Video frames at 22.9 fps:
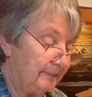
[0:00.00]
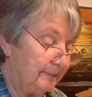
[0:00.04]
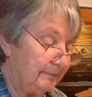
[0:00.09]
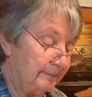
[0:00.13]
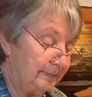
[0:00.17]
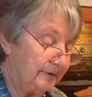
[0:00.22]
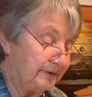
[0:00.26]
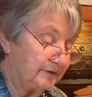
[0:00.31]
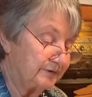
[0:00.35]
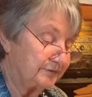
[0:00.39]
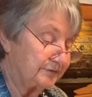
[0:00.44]

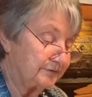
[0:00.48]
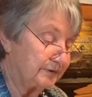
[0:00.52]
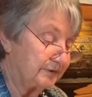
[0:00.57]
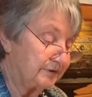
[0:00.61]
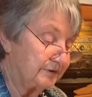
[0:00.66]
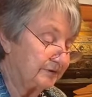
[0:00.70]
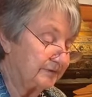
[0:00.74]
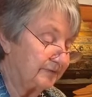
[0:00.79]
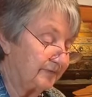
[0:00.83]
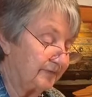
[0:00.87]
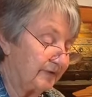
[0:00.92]

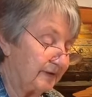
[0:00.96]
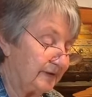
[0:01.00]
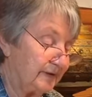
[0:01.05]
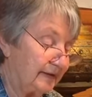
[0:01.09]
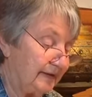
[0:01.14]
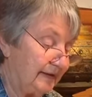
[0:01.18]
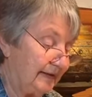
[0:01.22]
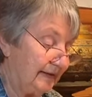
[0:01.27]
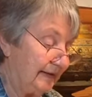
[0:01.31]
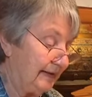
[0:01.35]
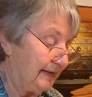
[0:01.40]
Mistress
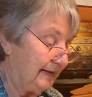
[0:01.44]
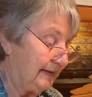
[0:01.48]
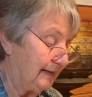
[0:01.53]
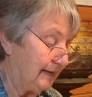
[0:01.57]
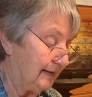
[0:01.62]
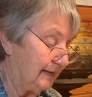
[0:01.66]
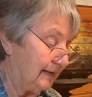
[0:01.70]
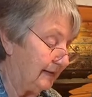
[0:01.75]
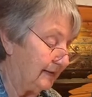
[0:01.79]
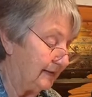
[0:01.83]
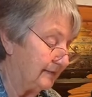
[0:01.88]

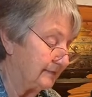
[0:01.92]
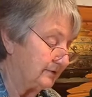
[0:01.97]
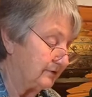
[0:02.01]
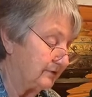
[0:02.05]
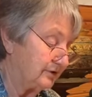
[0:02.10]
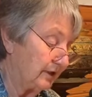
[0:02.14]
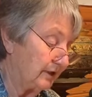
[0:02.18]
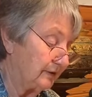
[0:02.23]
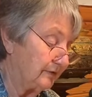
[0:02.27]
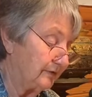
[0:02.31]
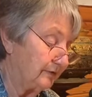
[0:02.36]
Vedahika is
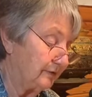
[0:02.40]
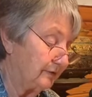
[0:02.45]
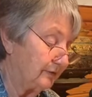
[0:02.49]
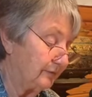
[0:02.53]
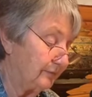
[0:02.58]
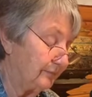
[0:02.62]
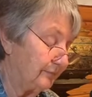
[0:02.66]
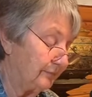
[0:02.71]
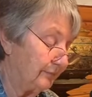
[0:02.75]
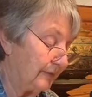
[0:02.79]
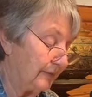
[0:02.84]

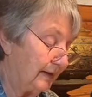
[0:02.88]
gentle.